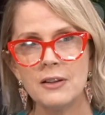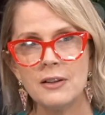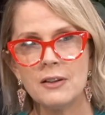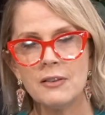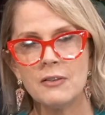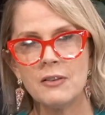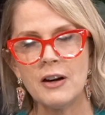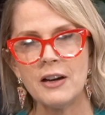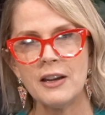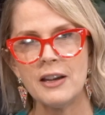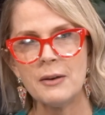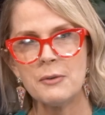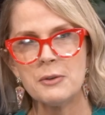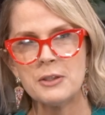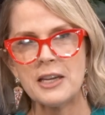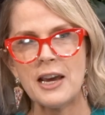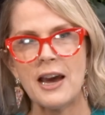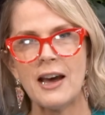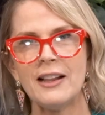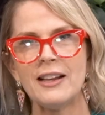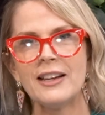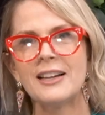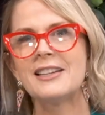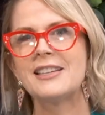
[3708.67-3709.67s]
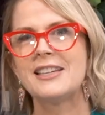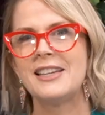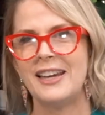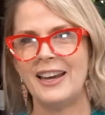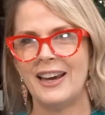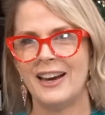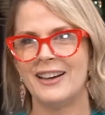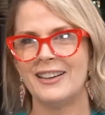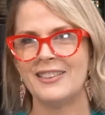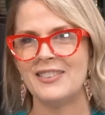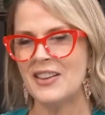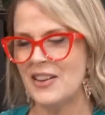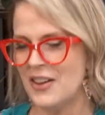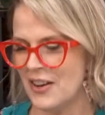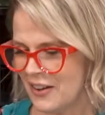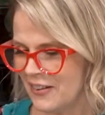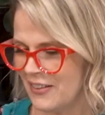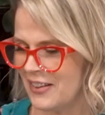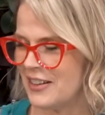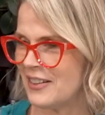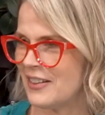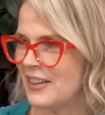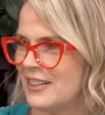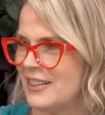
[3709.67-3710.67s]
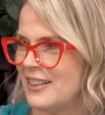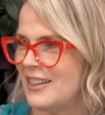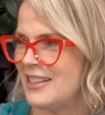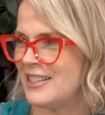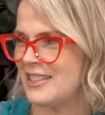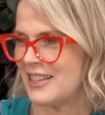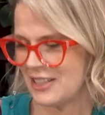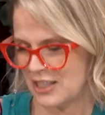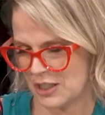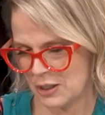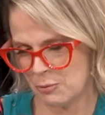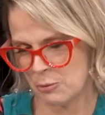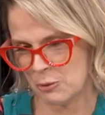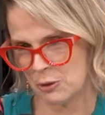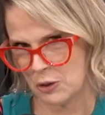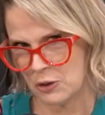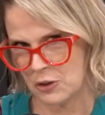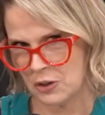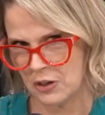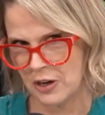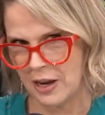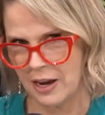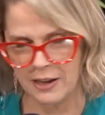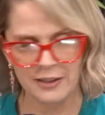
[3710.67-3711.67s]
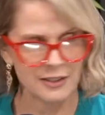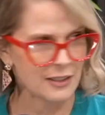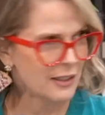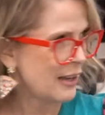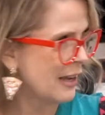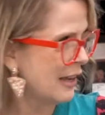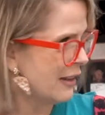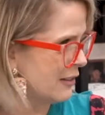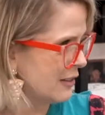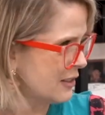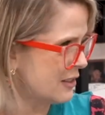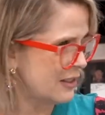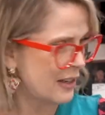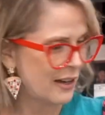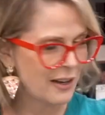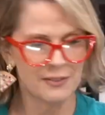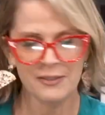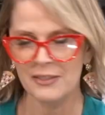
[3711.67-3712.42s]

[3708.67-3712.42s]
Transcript: What? It was Alex. Yeah. He says his producer, Alex. Yeah.